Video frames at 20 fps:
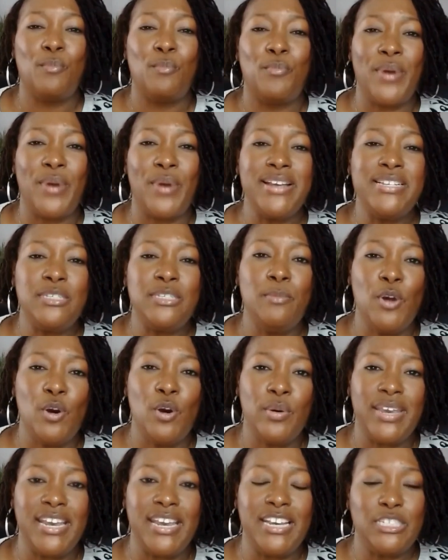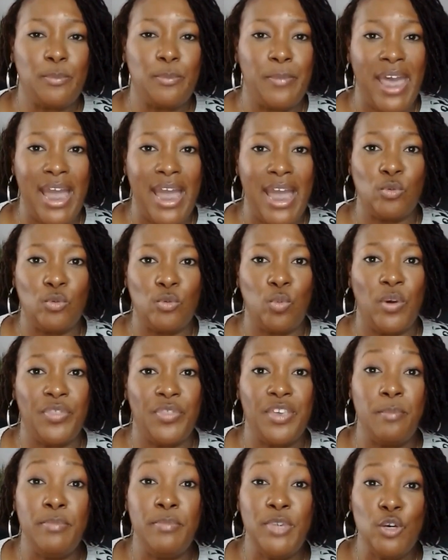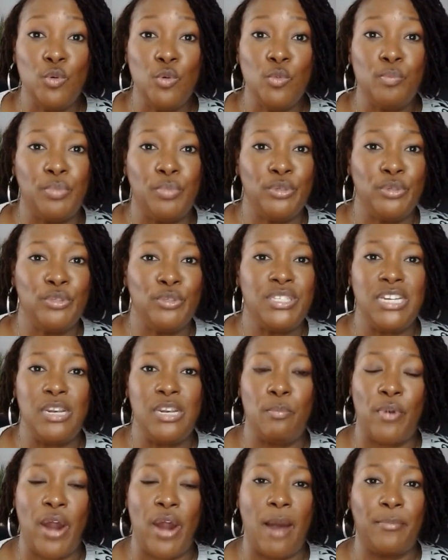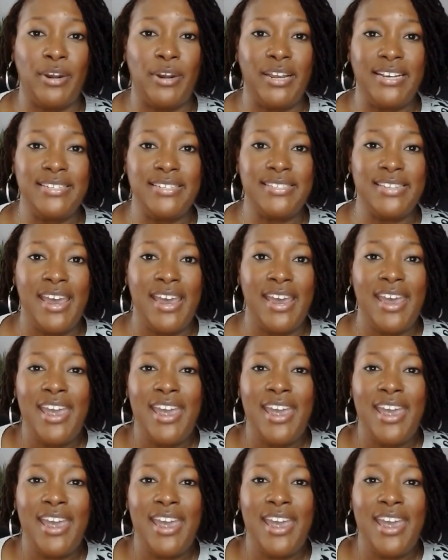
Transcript: Breast milk is packed with immune-boosting properties.